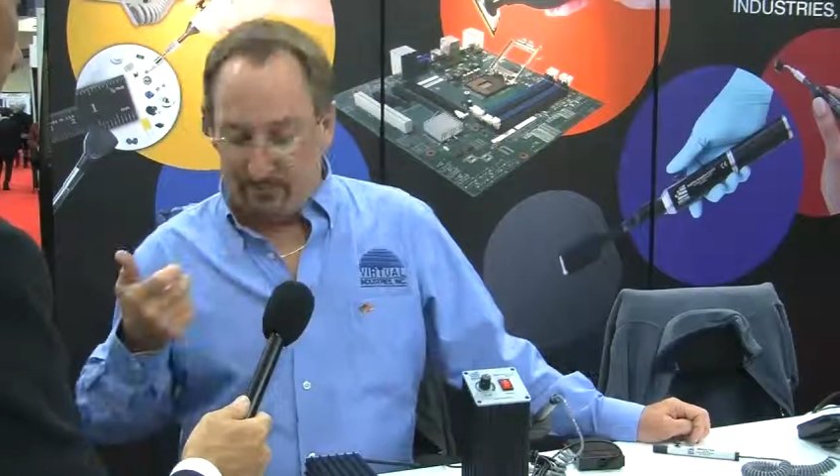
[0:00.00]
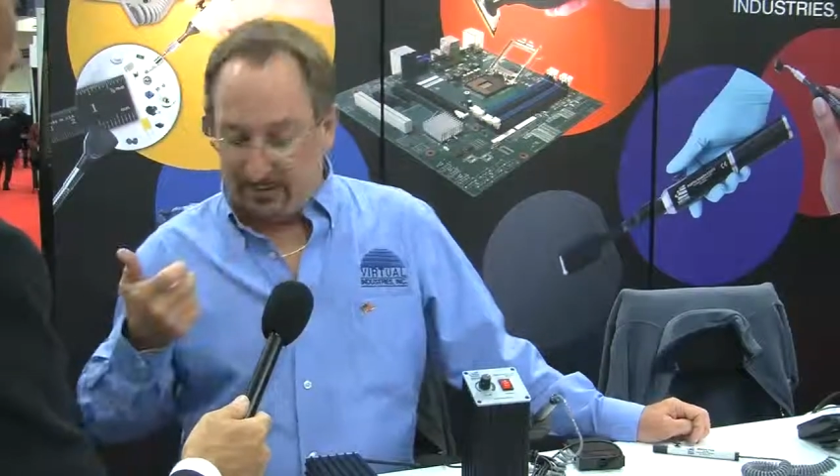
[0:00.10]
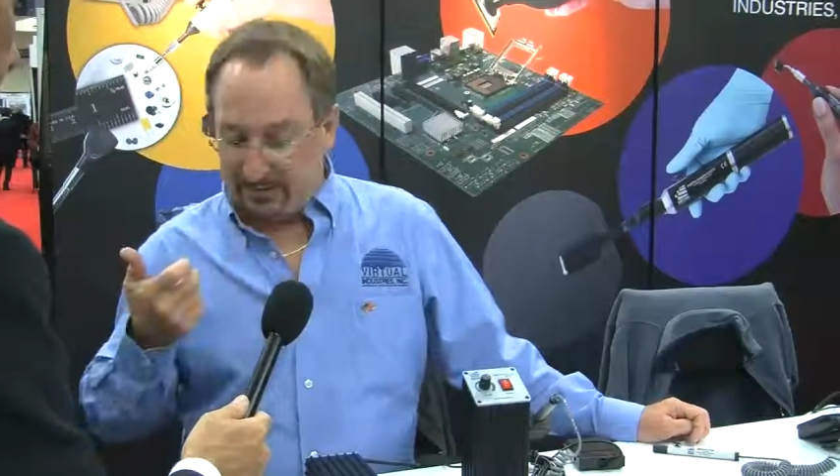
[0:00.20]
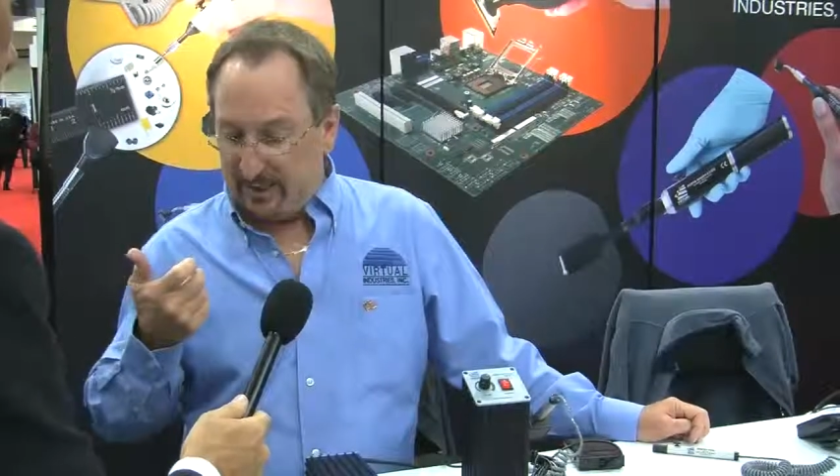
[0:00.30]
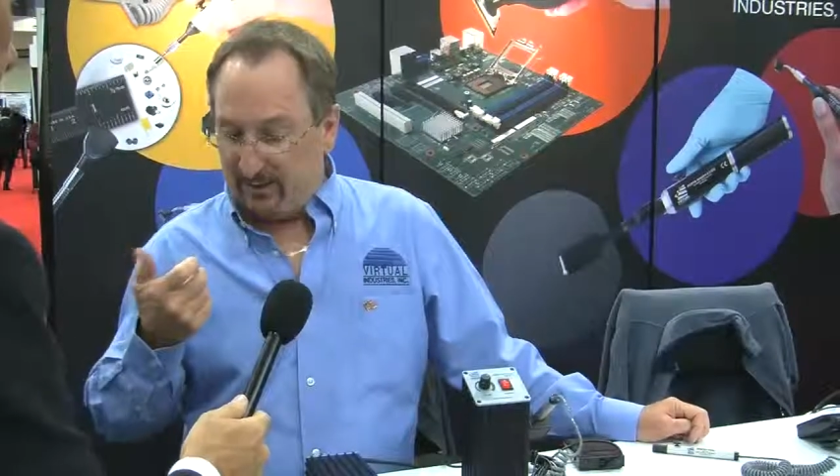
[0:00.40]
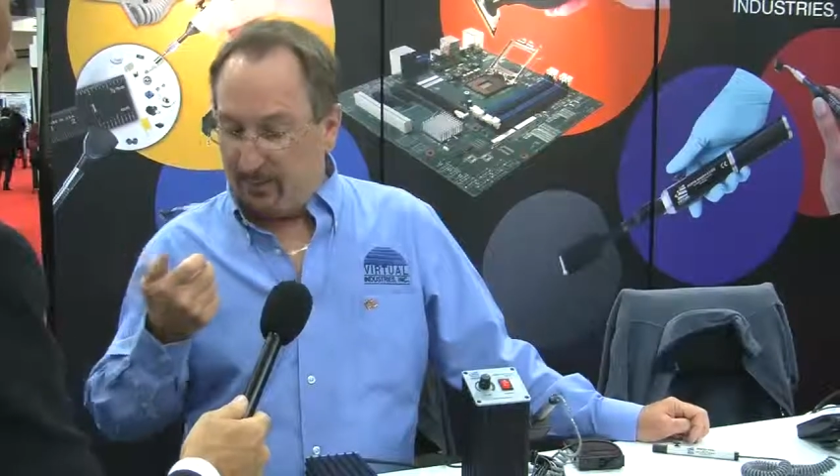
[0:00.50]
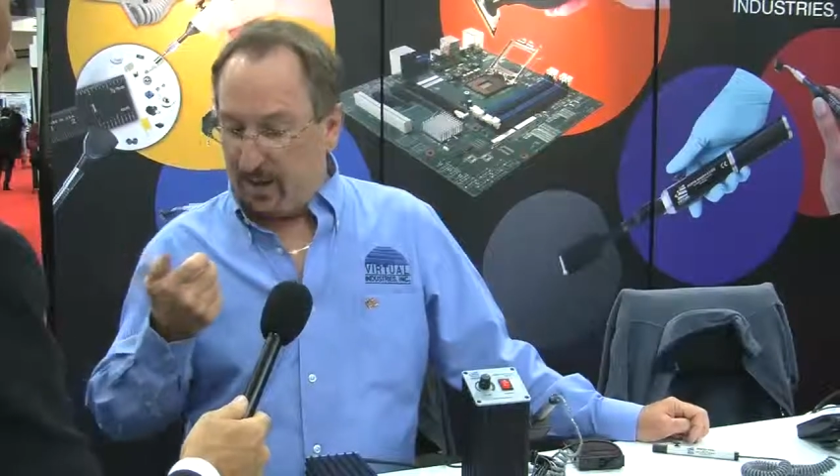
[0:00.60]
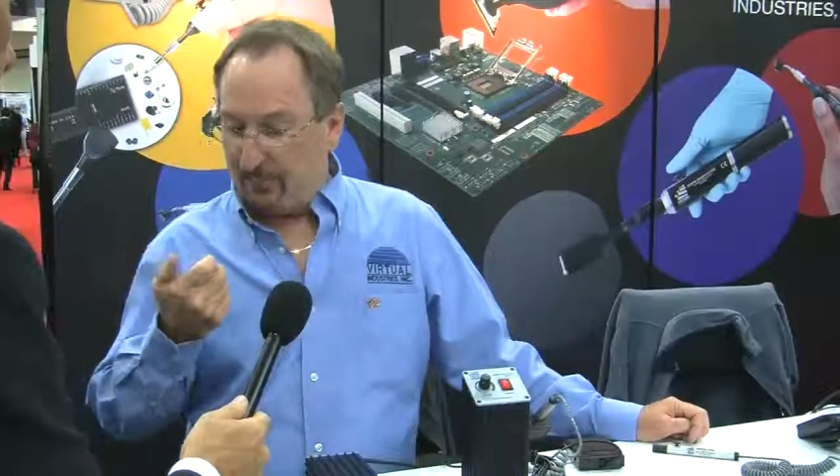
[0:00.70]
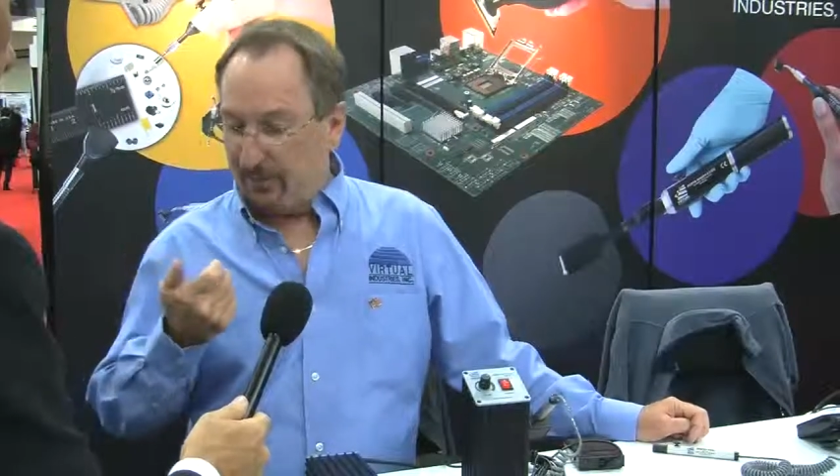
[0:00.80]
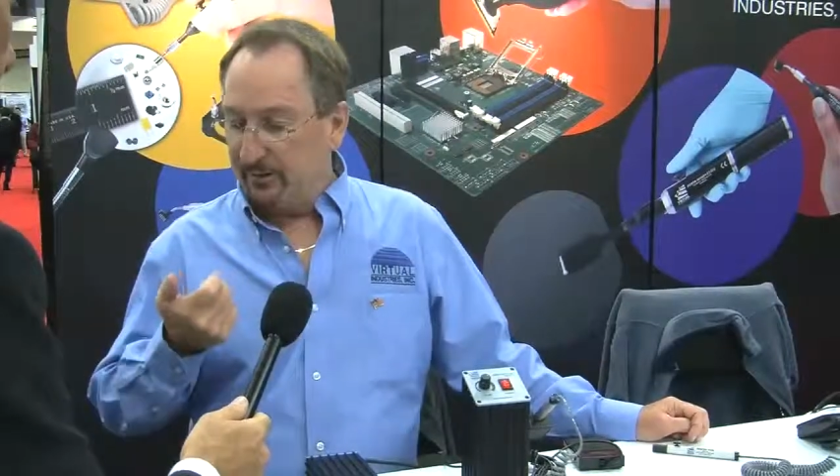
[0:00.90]
allow the
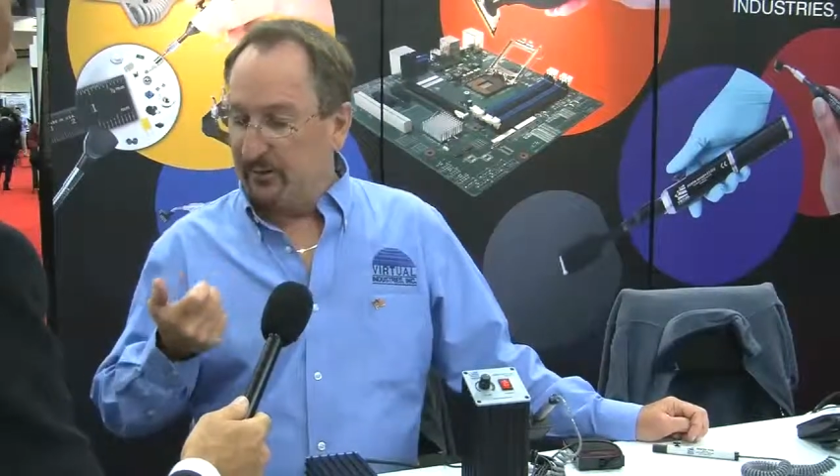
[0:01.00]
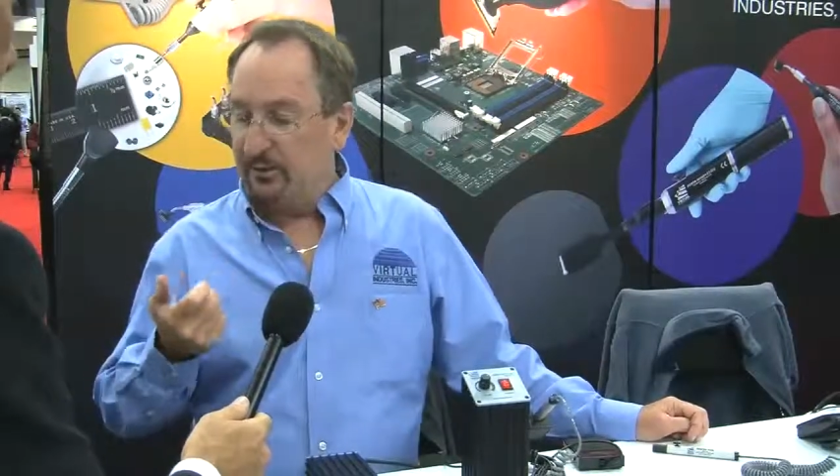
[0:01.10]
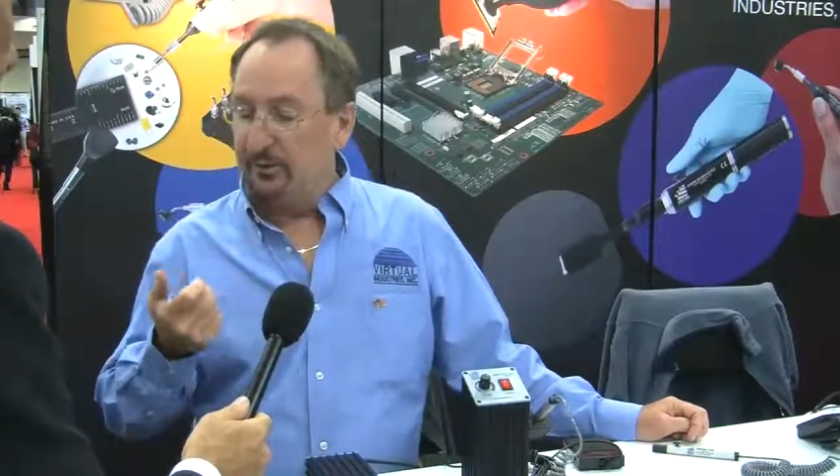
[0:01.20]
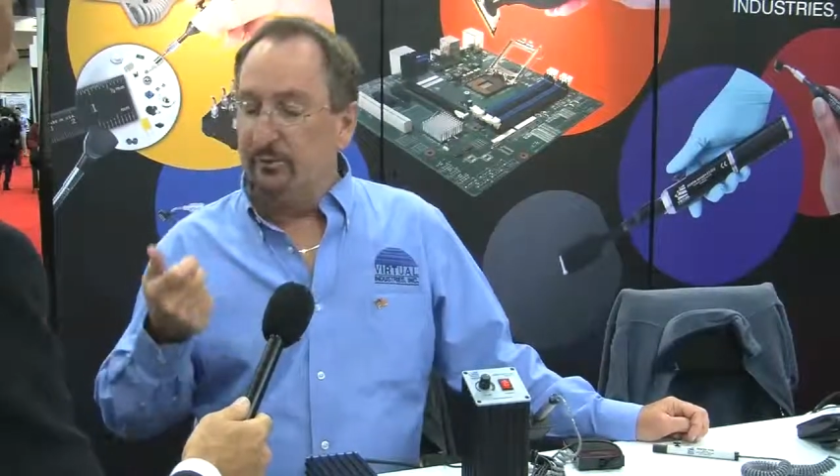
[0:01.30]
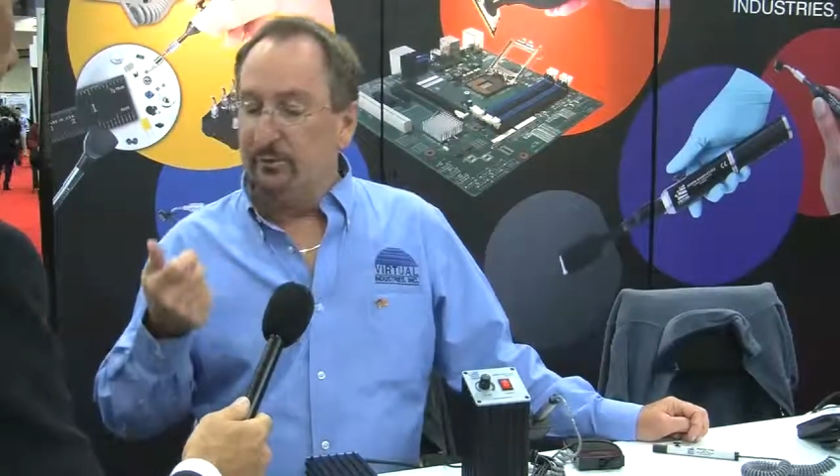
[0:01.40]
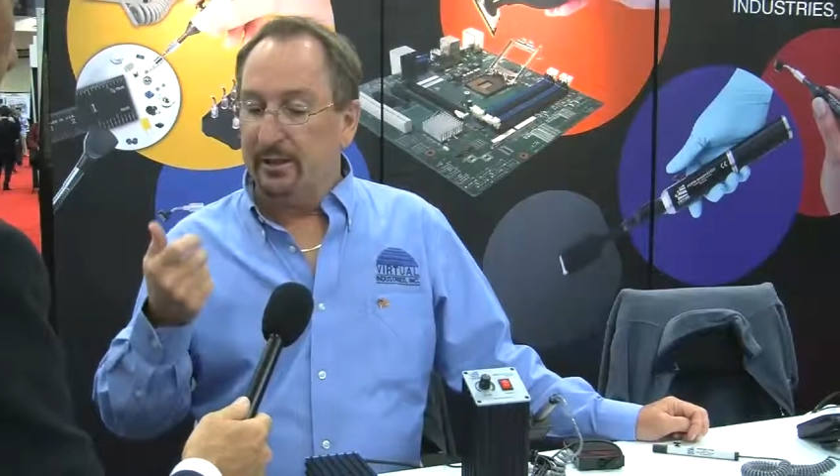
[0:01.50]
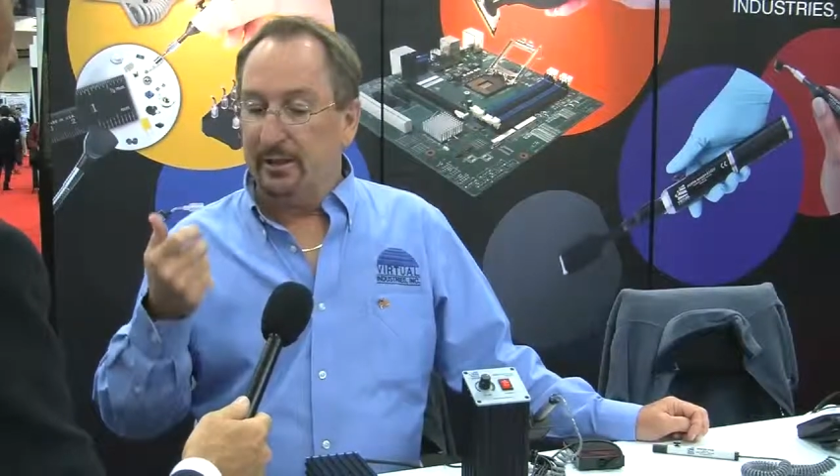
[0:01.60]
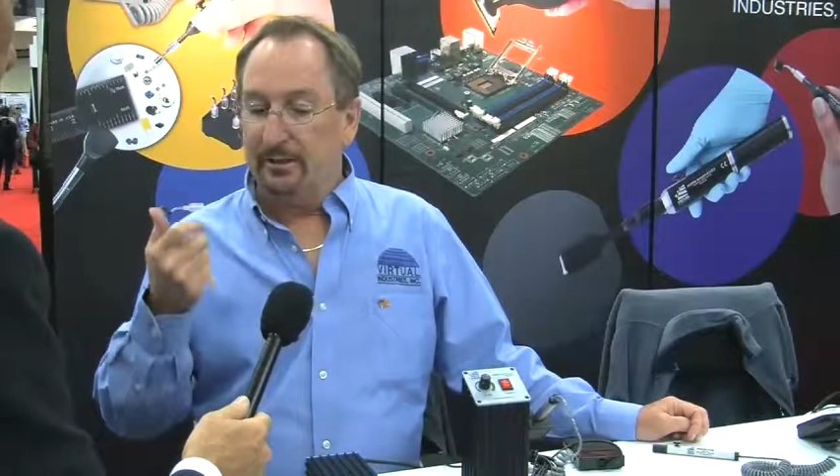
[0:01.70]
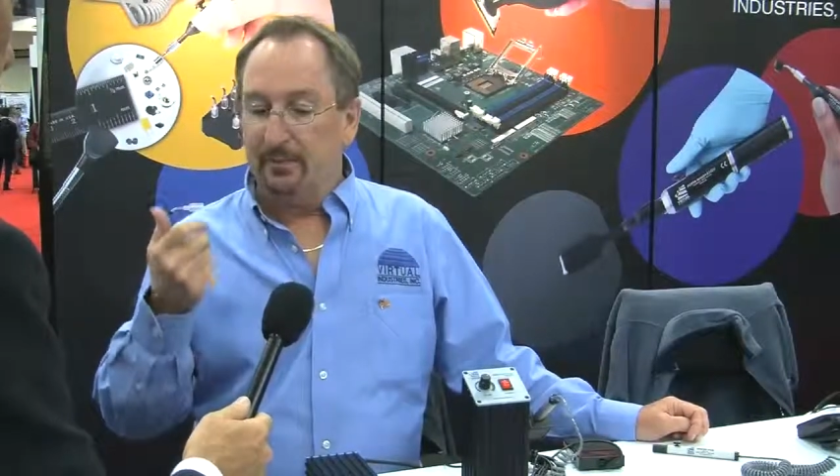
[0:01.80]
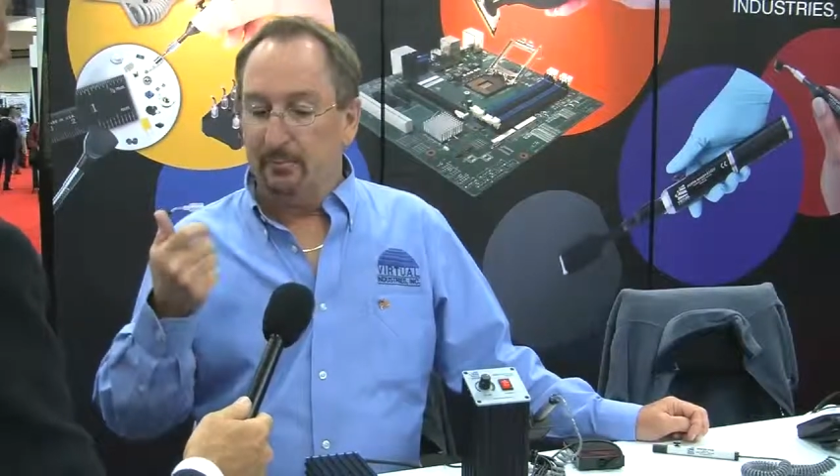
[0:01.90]
operator to use
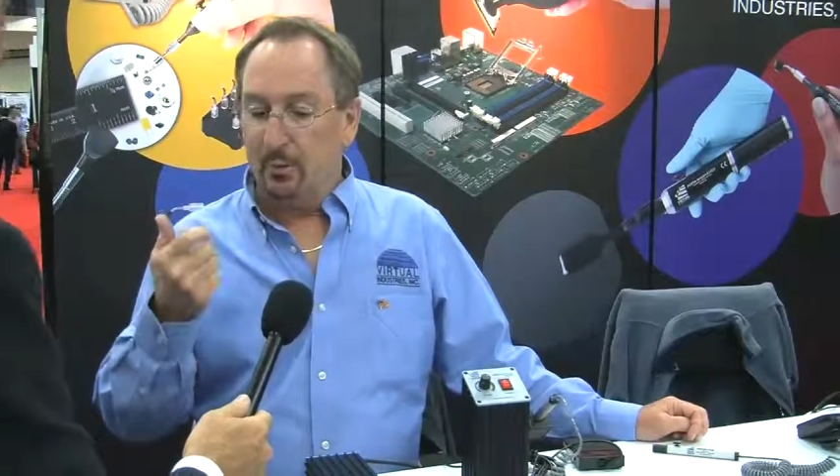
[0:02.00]
a